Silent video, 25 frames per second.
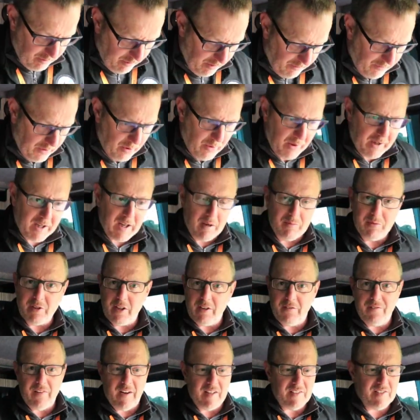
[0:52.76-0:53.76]
to review it. It comes in
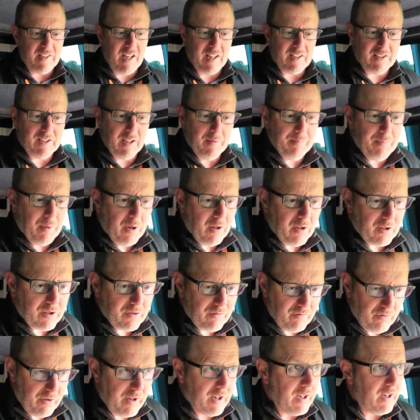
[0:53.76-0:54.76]
a fantastic
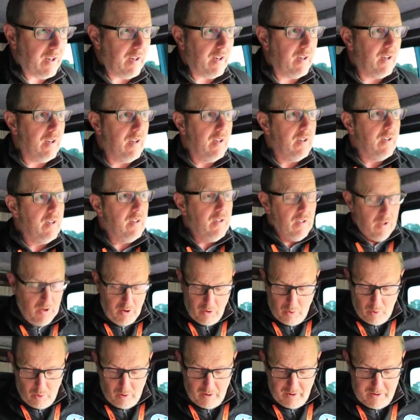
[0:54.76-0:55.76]
box, really
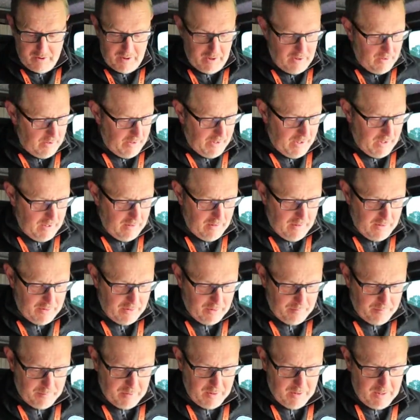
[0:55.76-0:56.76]
quality looking
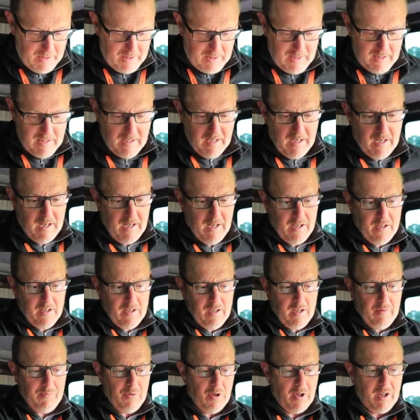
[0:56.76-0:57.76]
item. And
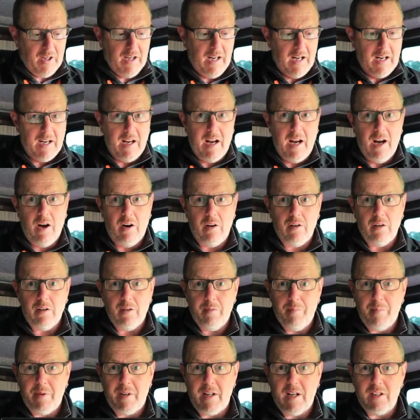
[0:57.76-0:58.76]
I'm not going to get it out,
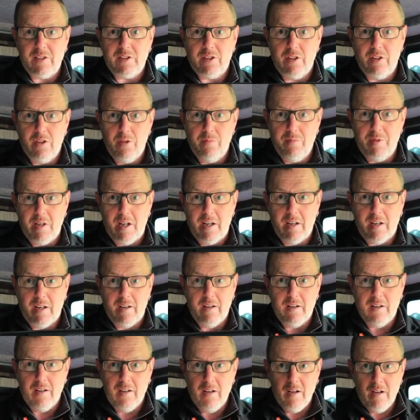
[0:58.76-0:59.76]
but that's the Loupedeck.
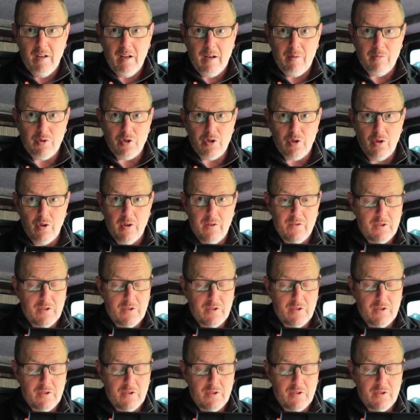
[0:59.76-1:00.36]
I'm sure